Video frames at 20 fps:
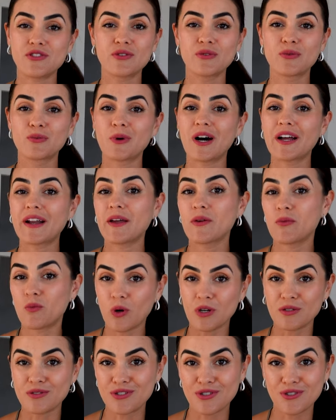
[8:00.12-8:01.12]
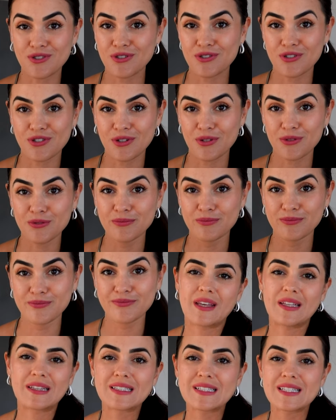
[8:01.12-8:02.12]
do what I want to do.
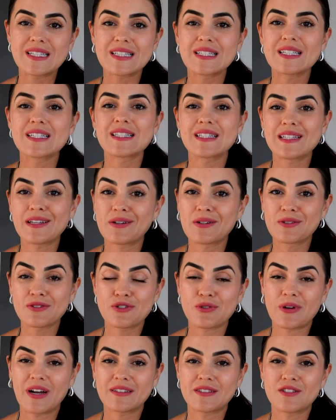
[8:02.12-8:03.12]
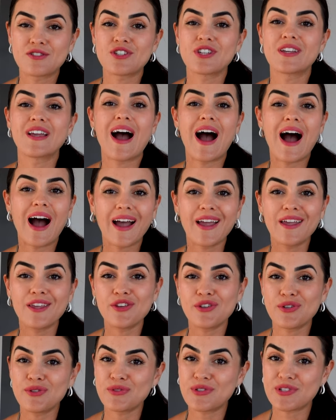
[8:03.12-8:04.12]
And this is the single strategy I
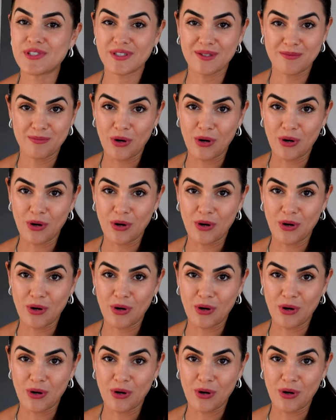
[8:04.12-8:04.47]
use the